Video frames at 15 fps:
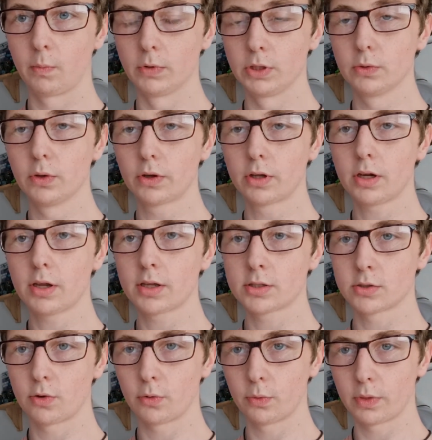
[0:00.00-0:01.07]
When you look at it,
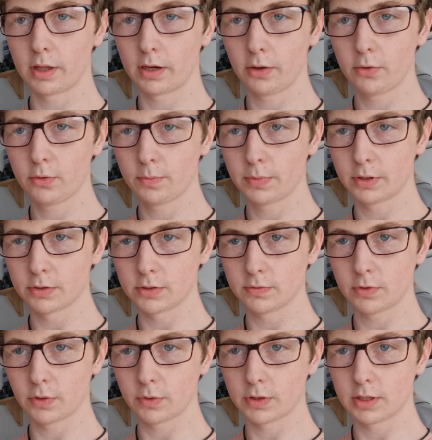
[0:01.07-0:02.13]
it's not all that low because
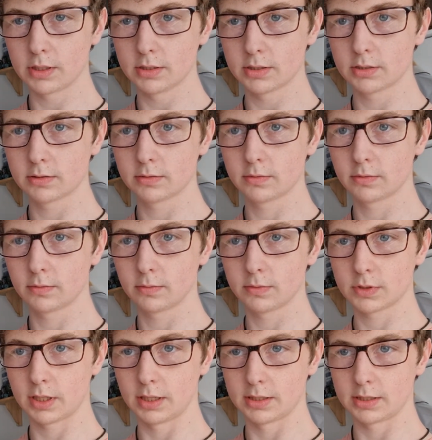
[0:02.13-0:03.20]
you've got these
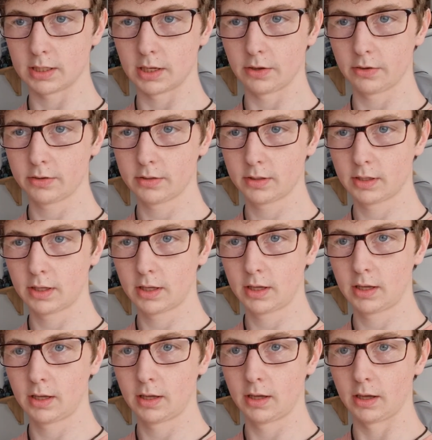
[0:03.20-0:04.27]
slits here.
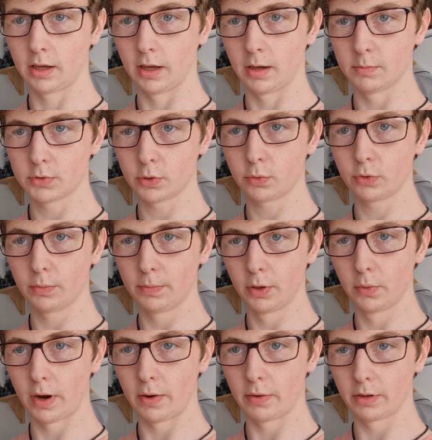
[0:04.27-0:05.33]
So all the
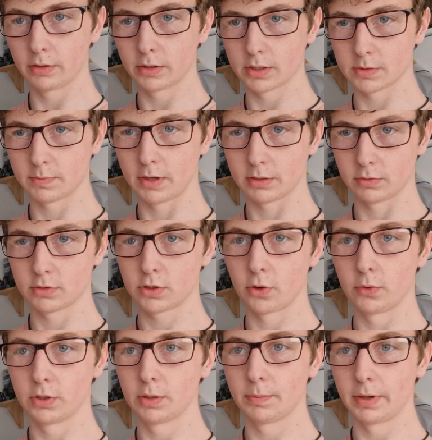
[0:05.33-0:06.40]
blue area doesn't matter, it's
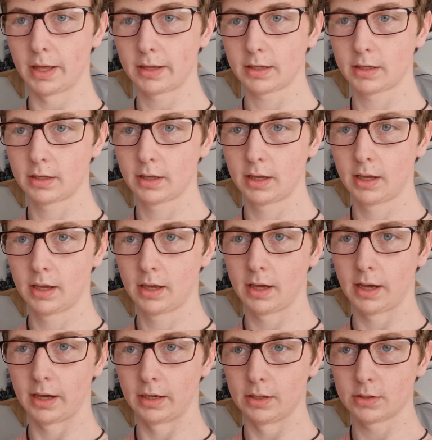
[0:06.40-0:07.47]
only the black.
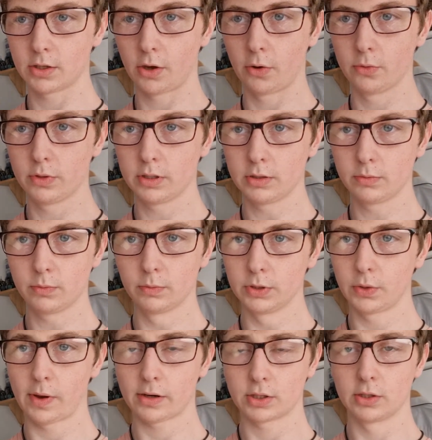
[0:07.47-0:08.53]
And it's only,
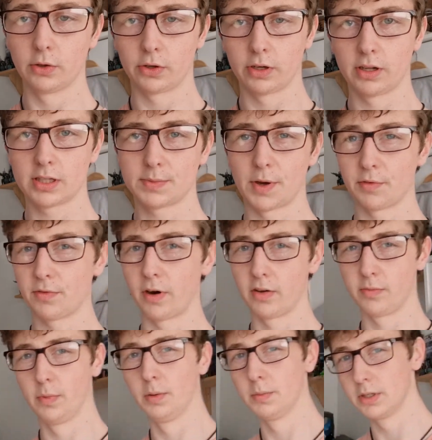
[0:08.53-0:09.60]
when you actually look at it, it's about
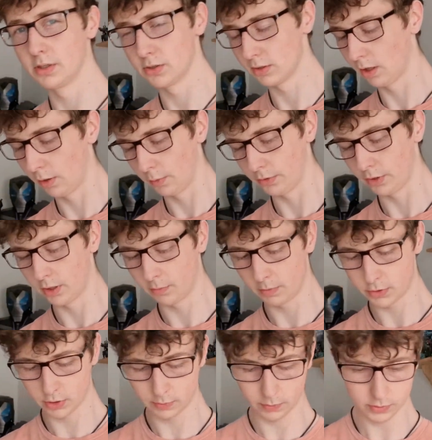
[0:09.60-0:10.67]
5mm lower than it
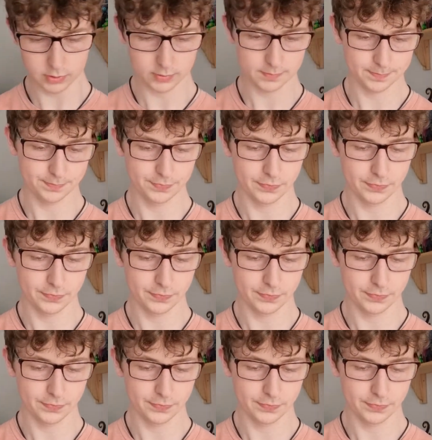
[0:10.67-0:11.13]
originally was.